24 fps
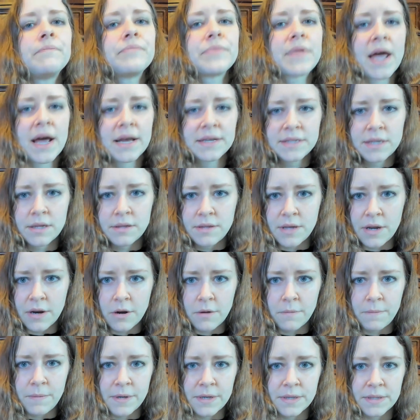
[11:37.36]
As a
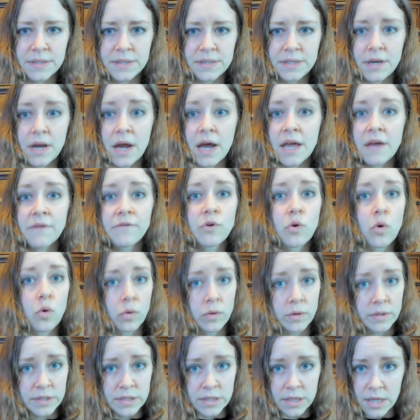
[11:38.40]
therapist, I of
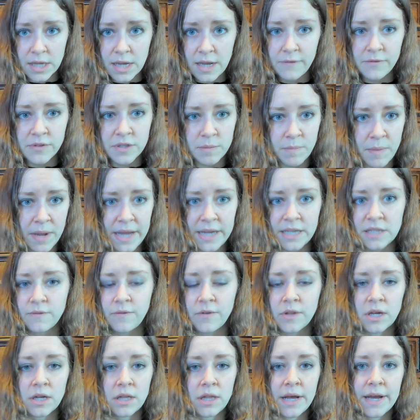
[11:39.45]
course leave space for
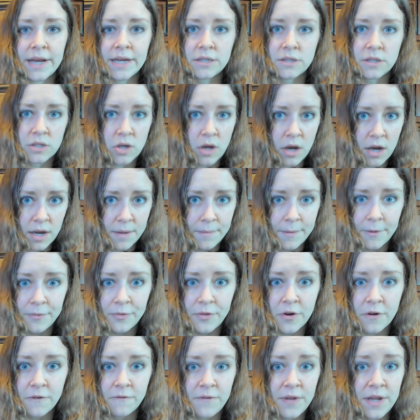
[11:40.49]
the client to talk about
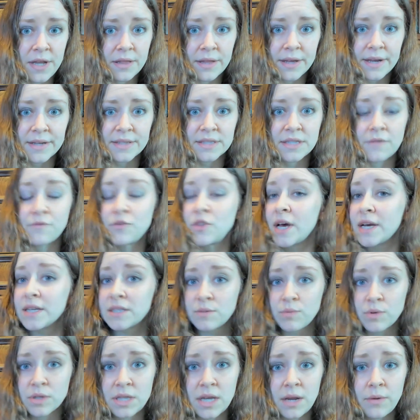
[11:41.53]
their feelings if
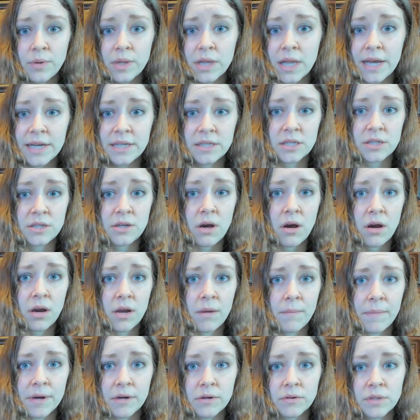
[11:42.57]
that's what they would like to talk
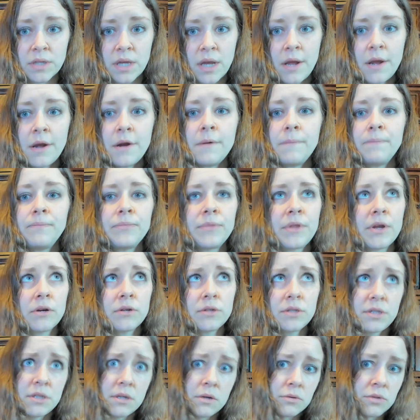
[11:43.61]
about.
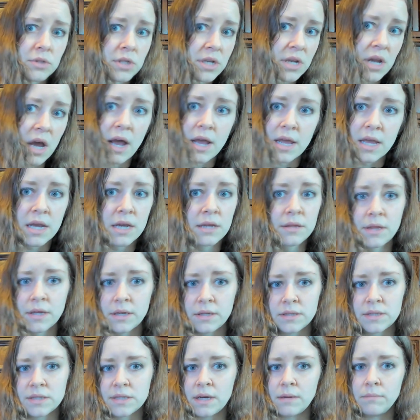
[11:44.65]
There's no denying
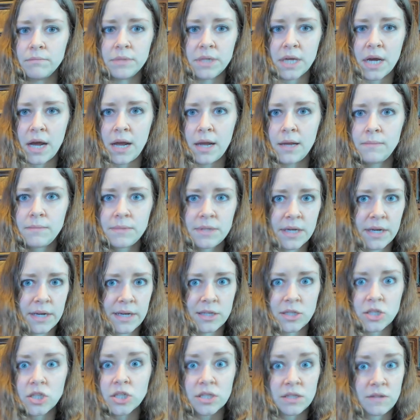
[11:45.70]
that sometimes it
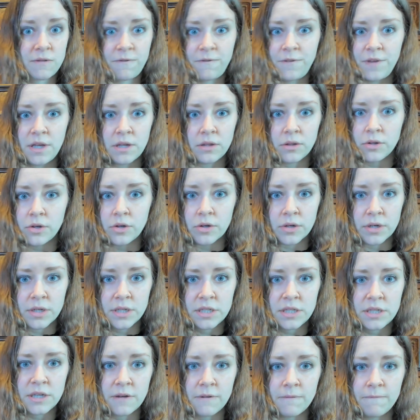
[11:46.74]
can just feel
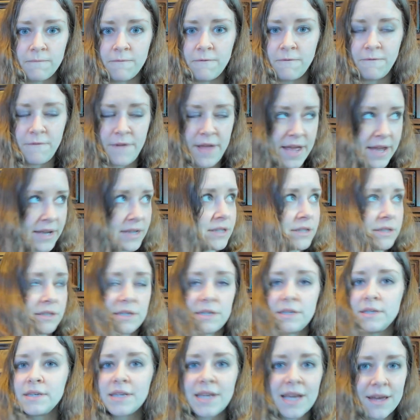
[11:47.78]
good to vent
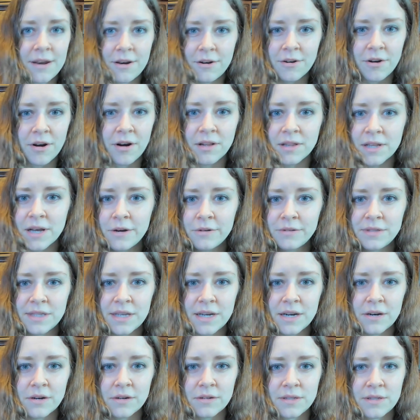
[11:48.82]
and get it all out
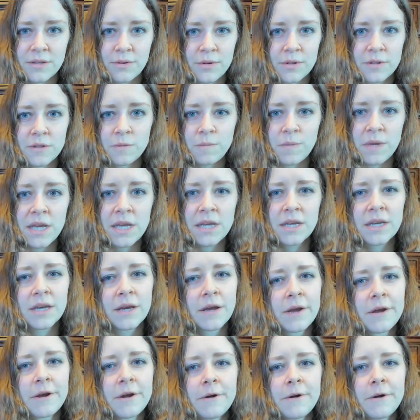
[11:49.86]
there, so to speak.